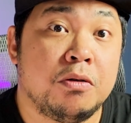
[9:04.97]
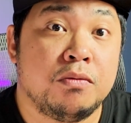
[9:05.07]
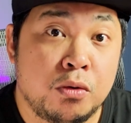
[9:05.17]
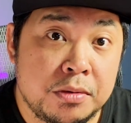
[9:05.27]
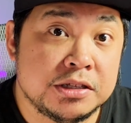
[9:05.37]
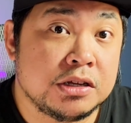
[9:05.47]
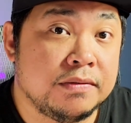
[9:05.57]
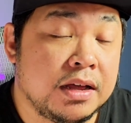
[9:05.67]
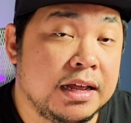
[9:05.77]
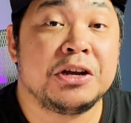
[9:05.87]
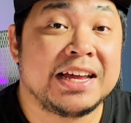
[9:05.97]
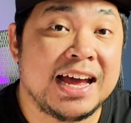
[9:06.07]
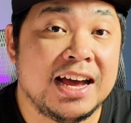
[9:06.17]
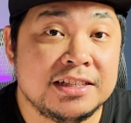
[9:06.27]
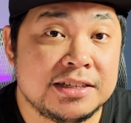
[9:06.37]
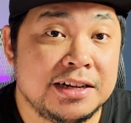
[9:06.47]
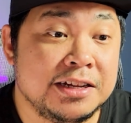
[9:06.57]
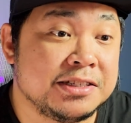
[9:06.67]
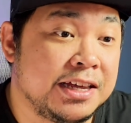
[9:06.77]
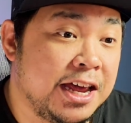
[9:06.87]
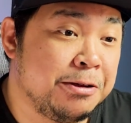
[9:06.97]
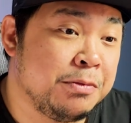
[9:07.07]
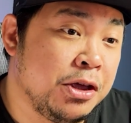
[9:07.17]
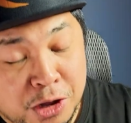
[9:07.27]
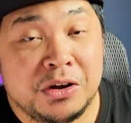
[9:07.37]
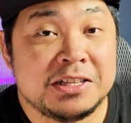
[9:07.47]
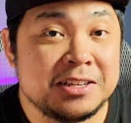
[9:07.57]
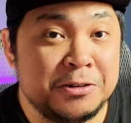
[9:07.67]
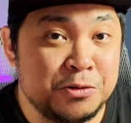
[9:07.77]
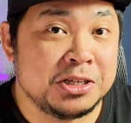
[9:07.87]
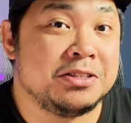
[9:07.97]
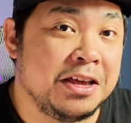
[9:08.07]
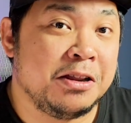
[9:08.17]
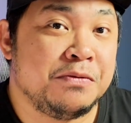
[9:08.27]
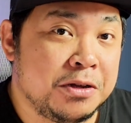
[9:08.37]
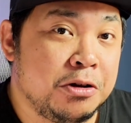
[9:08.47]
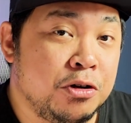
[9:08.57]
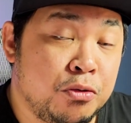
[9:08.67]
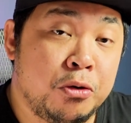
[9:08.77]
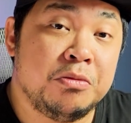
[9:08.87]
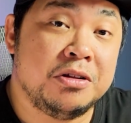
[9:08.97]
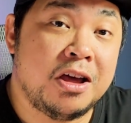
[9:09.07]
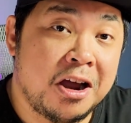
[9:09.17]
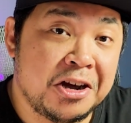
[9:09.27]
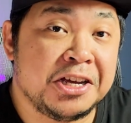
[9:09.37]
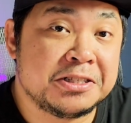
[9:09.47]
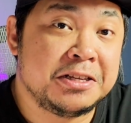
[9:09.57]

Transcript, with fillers: performance of their cards in this game. Now let's address the elephant in the room. The RX